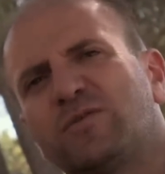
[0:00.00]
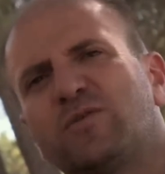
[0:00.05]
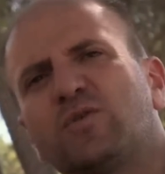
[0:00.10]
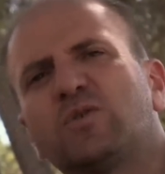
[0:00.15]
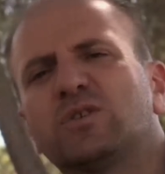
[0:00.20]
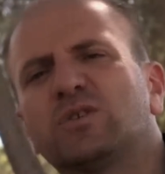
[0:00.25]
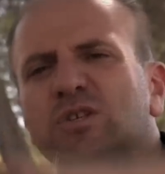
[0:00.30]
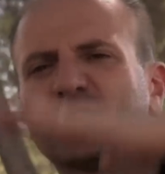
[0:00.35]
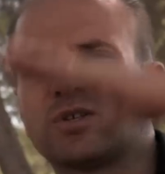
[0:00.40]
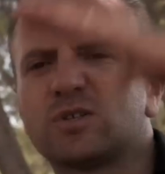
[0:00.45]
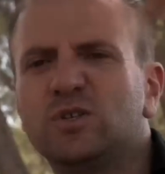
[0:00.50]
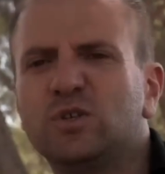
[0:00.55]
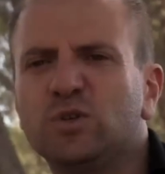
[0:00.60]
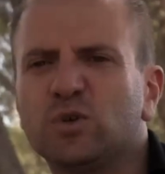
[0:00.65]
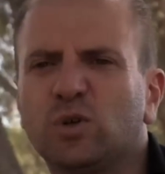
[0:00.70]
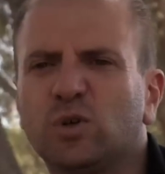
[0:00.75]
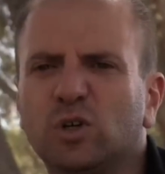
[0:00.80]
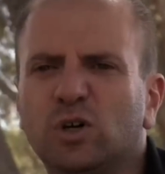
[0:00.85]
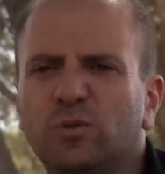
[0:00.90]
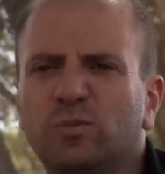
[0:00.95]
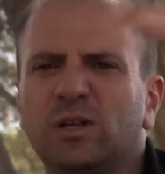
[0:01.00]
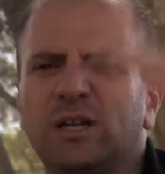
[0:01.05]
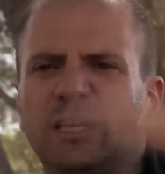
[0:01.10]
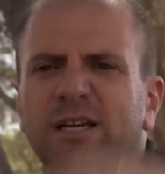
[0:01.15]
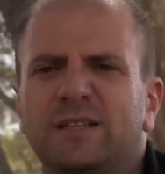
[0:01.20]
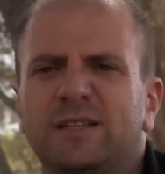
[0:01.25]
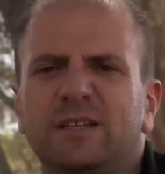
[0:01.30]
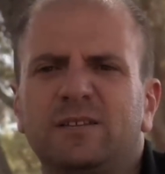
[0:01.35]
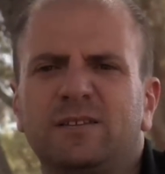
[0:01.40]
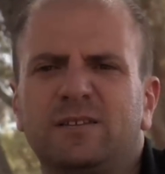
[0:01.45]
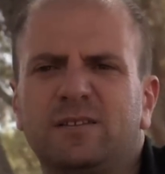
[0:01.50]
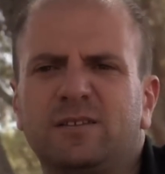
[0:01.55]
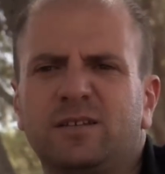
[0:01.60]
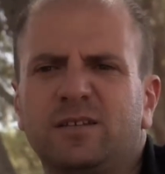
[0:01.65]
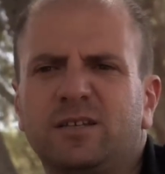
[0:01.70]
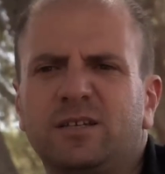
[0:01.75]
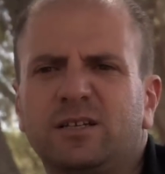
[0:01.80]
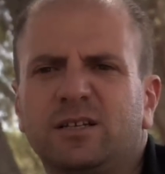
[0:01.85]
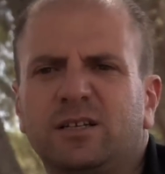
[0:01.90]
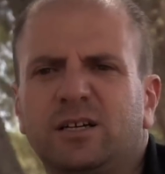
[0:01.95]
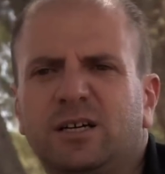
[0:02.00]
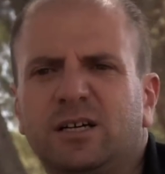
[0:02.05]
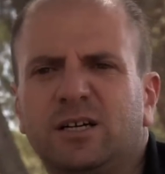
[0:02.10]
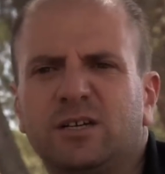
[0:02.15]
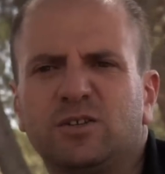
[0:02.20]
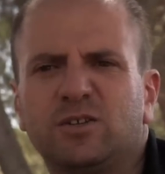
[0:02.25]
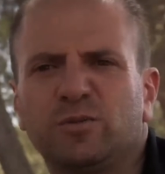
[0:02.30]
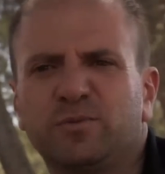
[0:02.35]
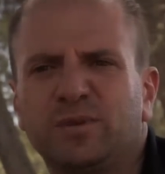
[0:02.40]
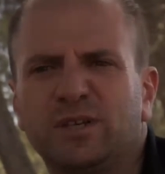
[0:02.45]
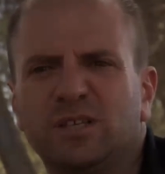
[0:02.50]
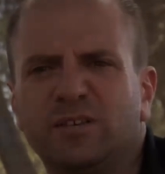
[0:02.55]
for this new global identity to be